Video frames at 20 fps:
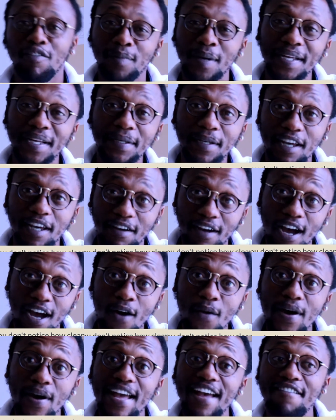
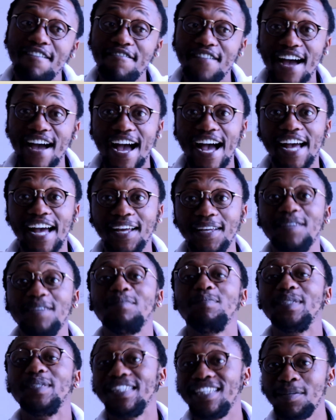have I
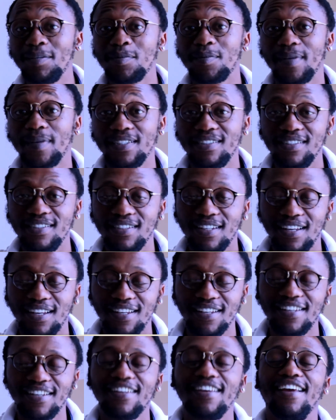been keeping my teeth
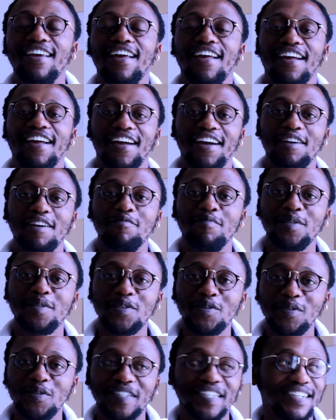clean? I've been
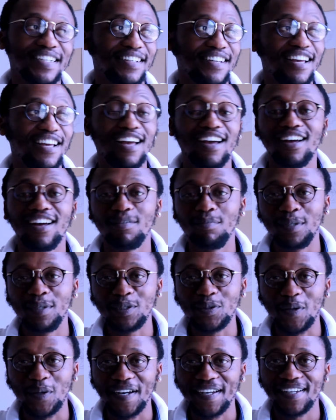using
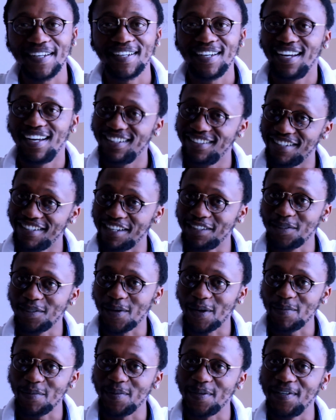Miswak Tongue
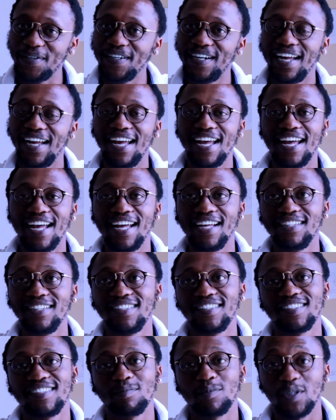scraper and
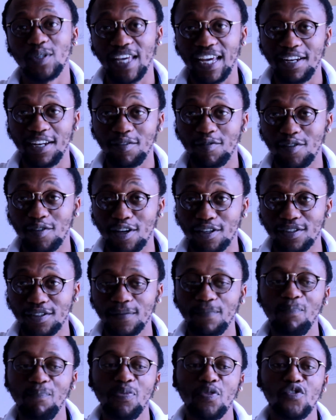some organic floss.
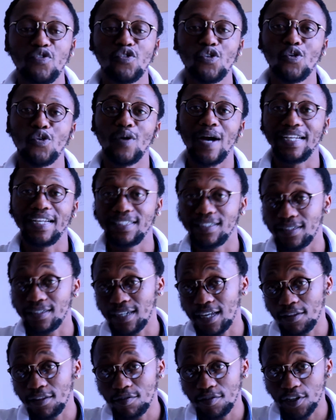So I did
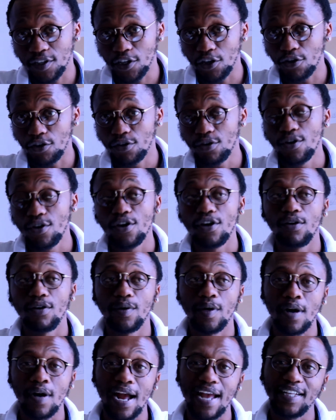another video
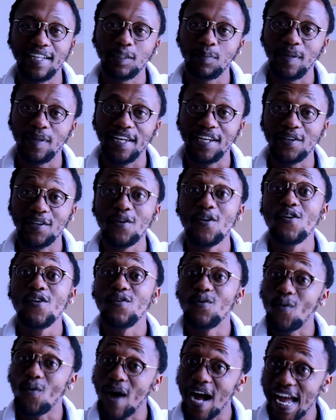where I explained
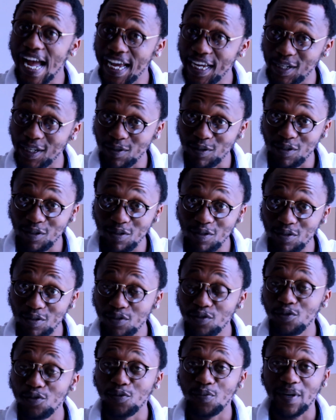why I don't use
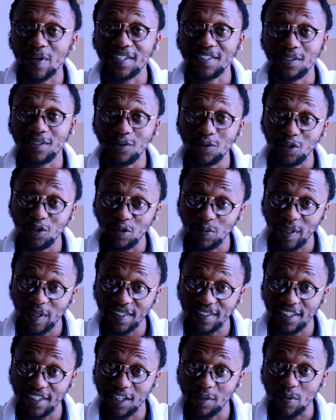toothbrush and
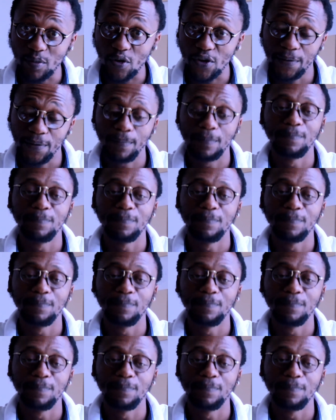toothpaste anymore.